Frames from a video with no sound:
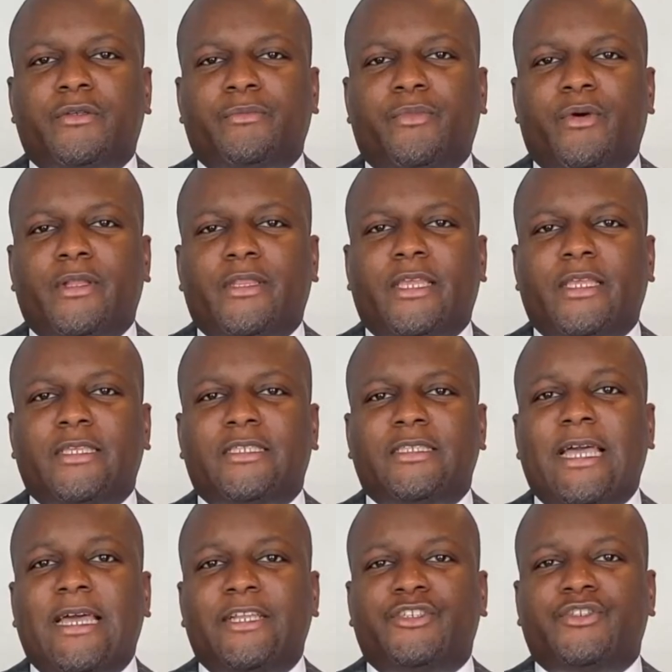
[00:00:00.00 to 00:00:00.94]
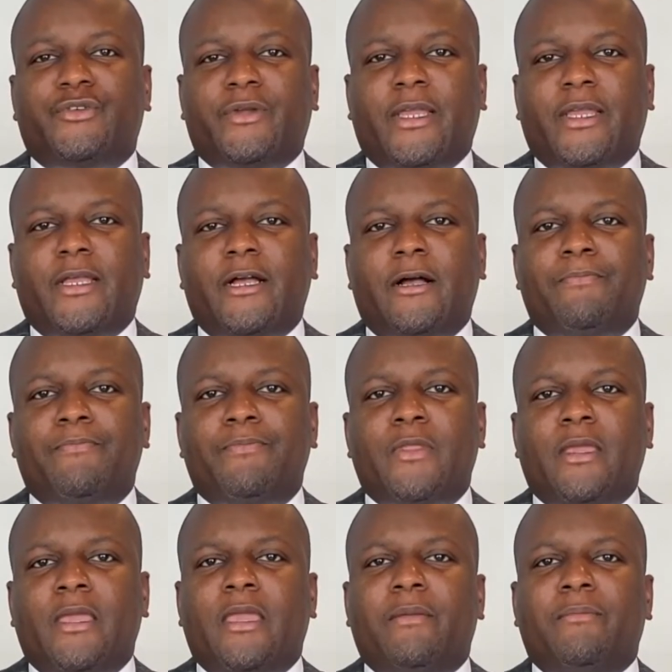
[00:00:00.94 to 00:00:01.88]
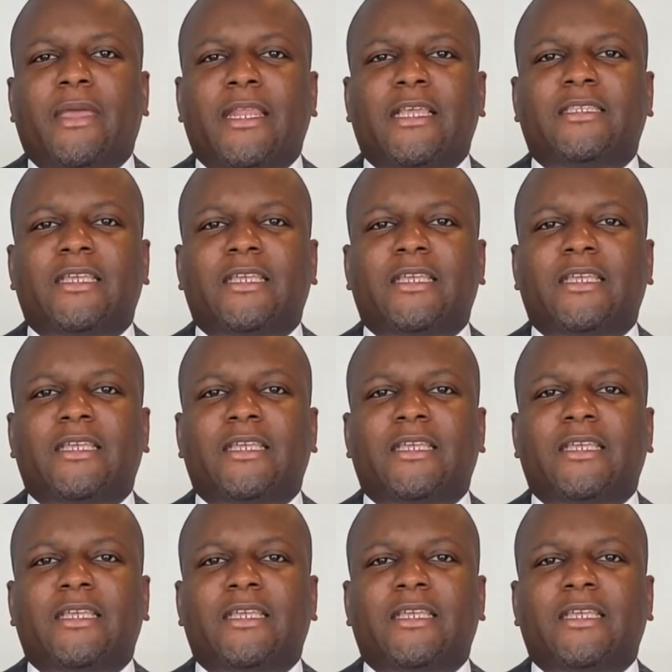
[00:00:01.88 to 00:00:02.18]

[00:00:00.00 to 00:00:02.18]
important things, and that is your income. Many